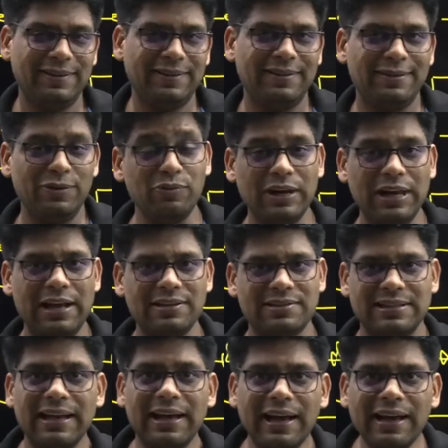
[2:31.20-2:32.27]
You will ask,
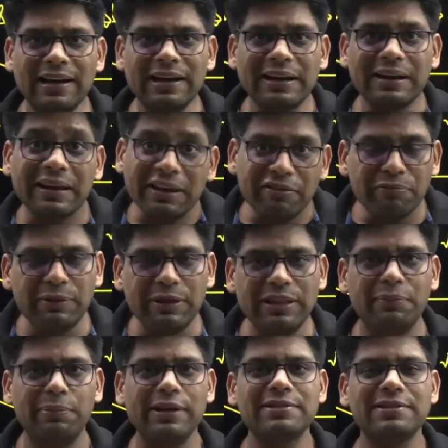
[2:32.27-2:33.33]
sir, give me the
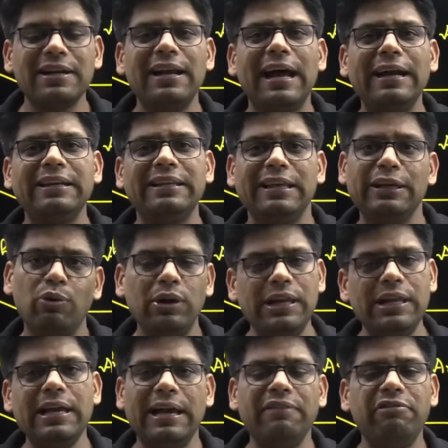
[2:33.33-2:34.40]
base and height, then
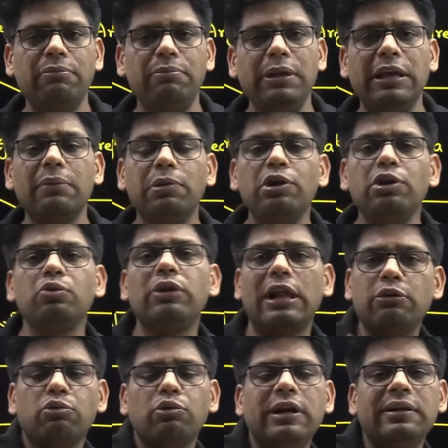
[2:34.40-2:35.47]
only I will be able to
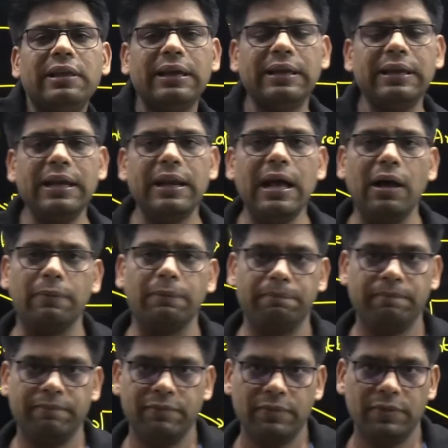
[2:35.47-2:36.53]
calculate the area, na?
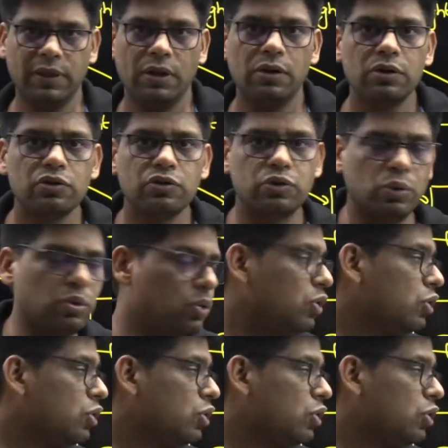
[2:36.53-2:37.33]
So,